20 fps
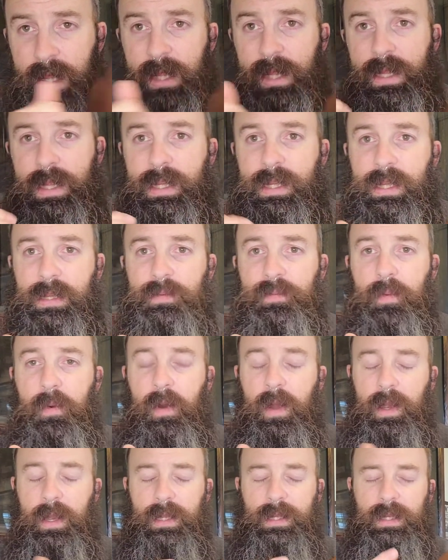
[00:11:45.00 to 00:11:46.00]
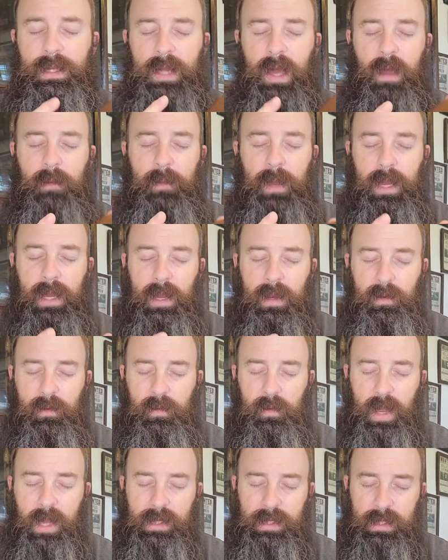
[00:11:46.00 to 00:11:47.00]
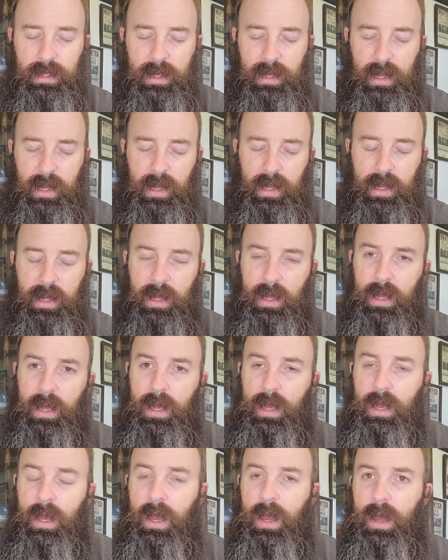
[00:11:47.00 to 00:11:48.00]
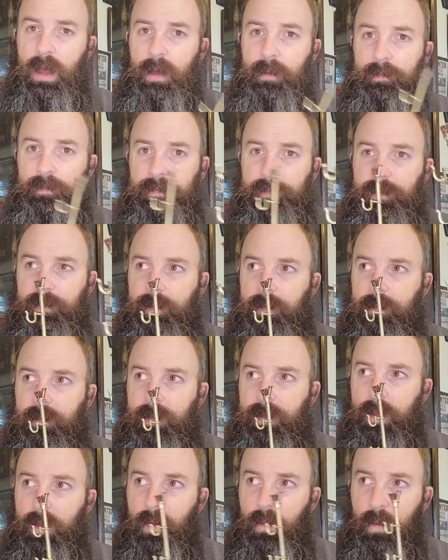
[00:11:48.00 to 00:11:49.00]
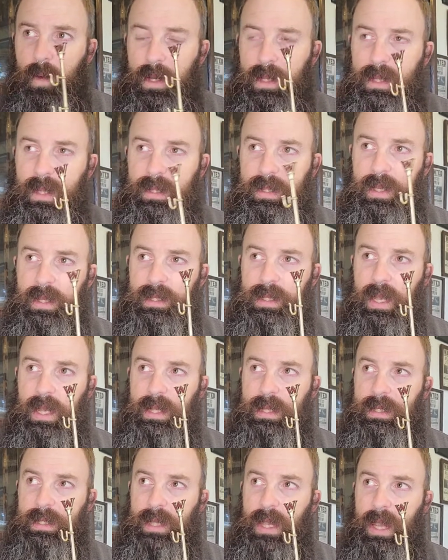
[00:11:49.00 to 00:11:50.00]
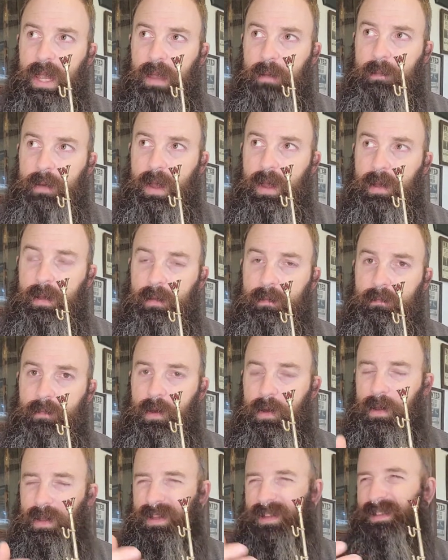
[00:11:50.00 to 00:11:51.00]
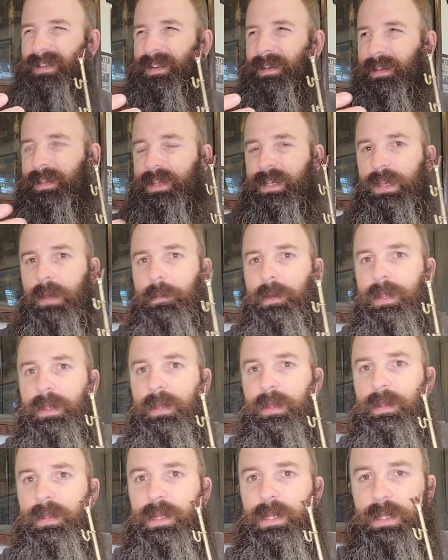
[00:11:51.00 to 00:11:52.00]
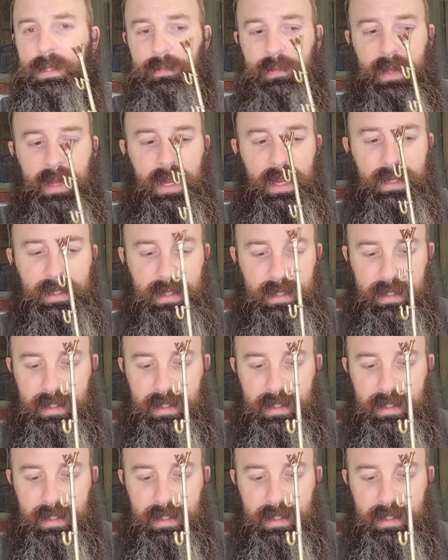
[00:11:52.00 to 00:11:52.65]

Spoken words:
This is wood. It's not made out of resin. One of the things I could say about some of the displays is